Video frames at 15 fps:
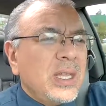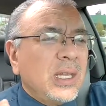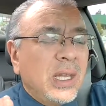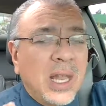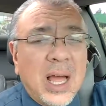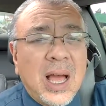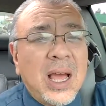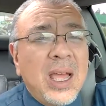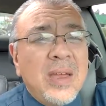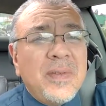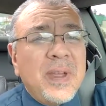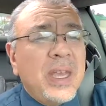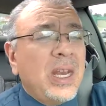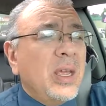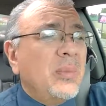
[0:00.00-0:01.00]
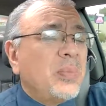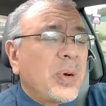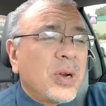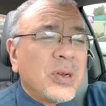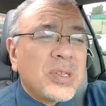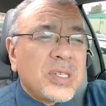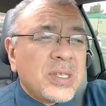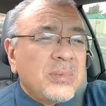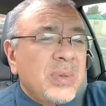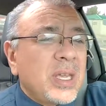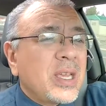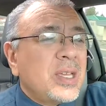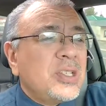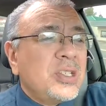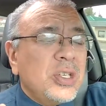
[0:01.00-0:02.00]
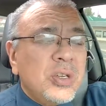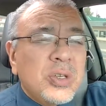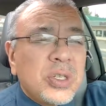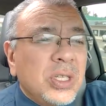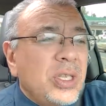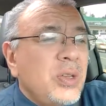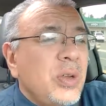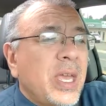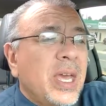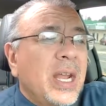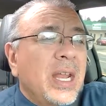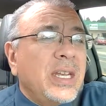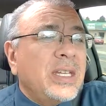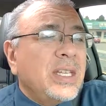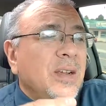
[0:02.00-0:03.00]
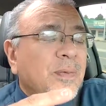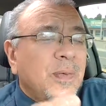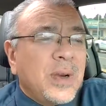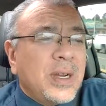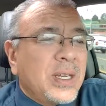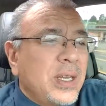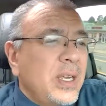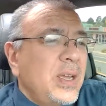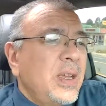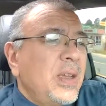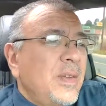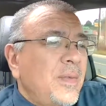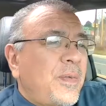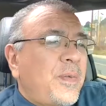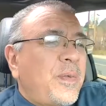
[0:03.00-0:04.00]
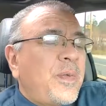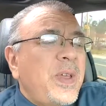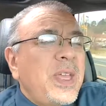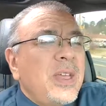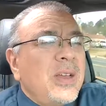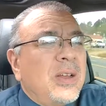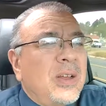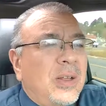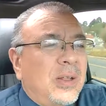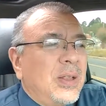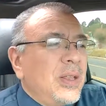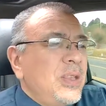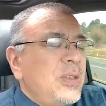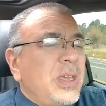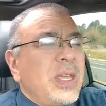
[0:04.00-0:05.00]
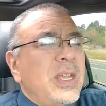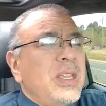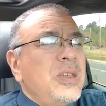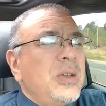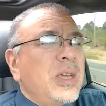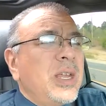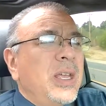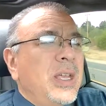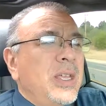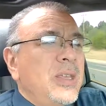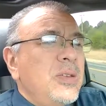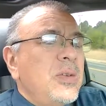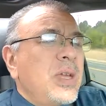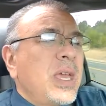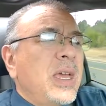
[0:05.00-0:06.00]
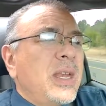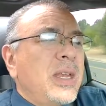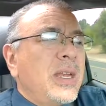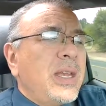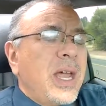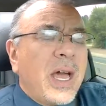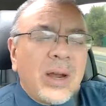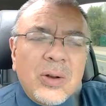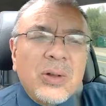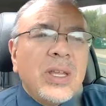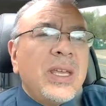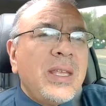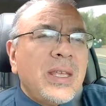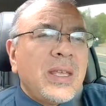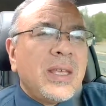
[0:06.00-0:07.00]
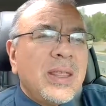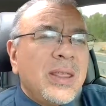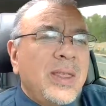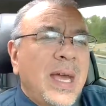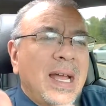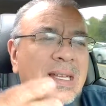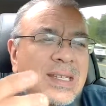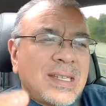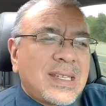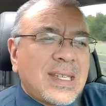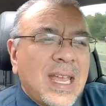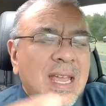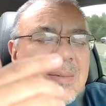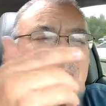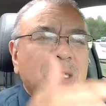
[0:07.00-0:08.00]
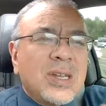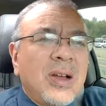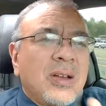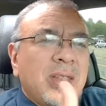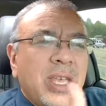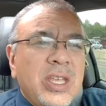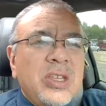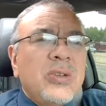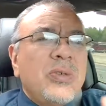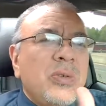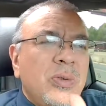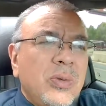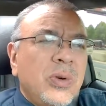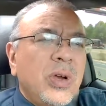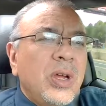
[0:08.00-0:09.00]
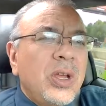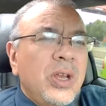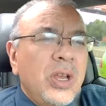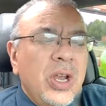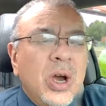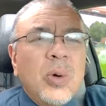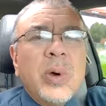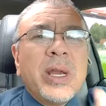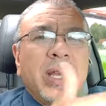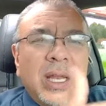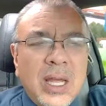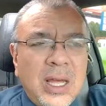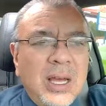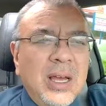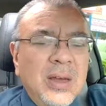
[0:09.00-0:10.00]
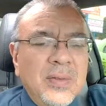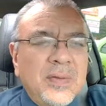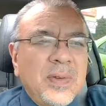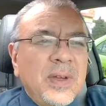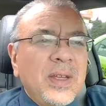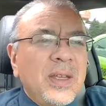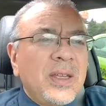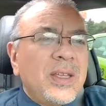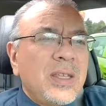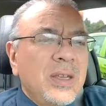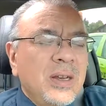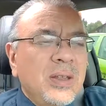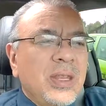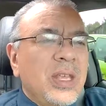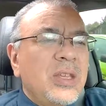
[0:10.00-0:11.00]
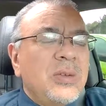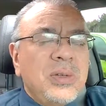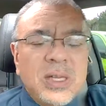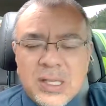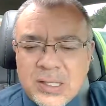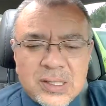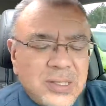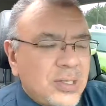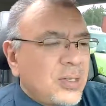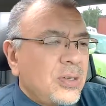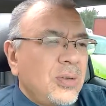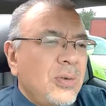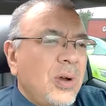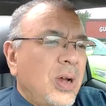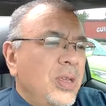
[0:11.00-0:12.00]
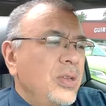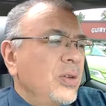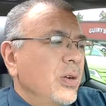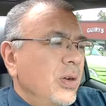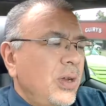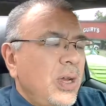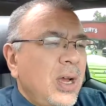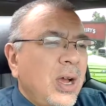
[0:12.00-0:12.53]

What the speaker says: live and in person, because usually you get a different feel. You get not only that same song that you know and love, you know, that you listen to on your